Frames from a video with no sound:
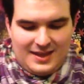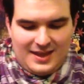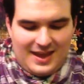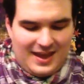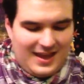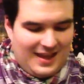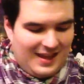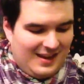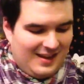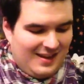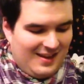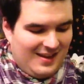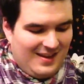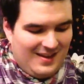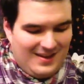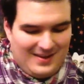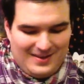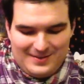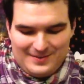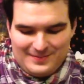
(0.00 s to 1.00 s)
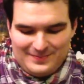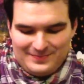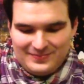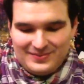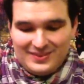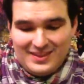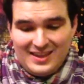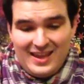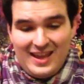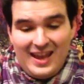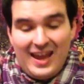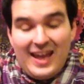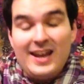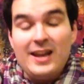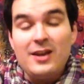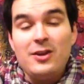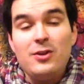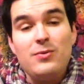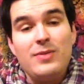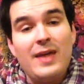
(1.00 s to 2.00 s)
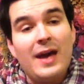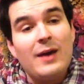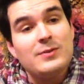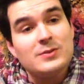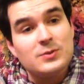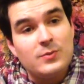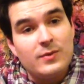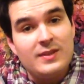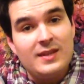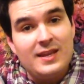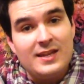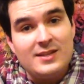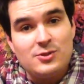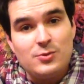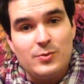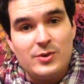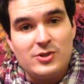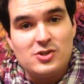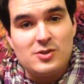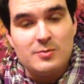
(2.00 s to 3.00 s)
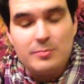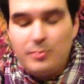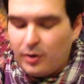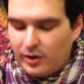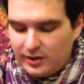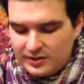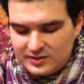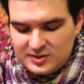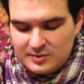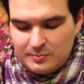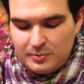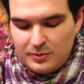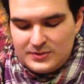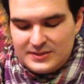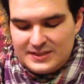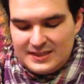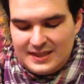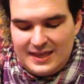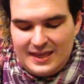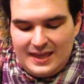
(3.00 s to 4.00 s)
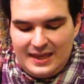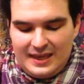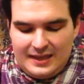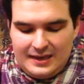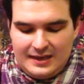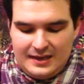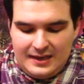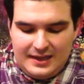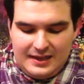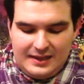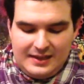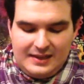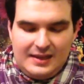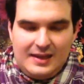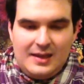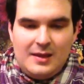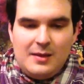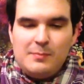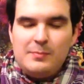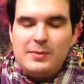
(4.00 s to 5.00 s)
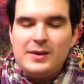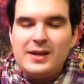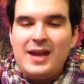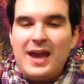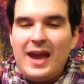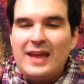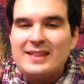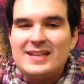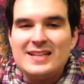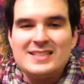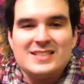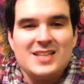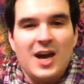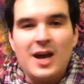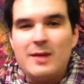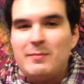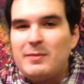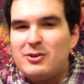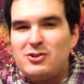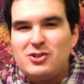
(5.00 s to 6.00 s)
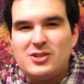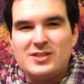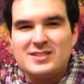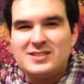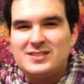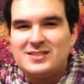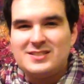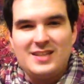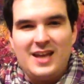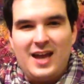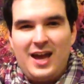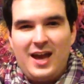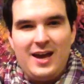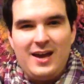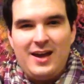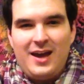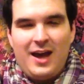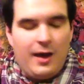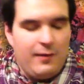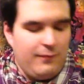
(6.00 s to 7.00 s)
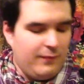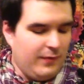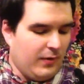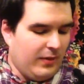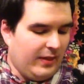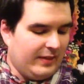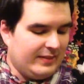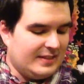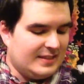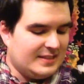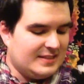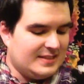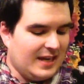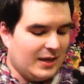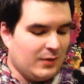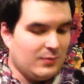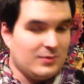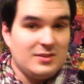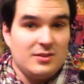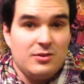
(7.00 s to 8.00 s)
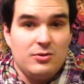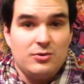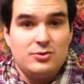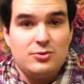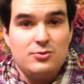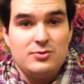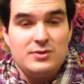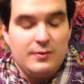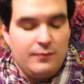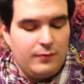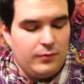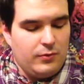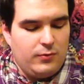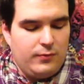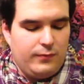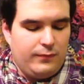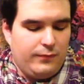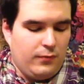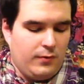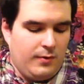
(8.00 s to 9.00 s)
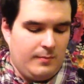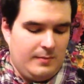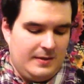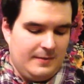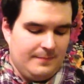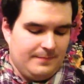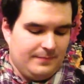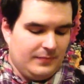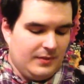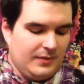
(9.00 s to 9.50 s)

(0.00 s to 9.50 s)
And I knew that was where the intuition part is supposed to kick in. But at that time, I felt like this deck was a little too difficult for me.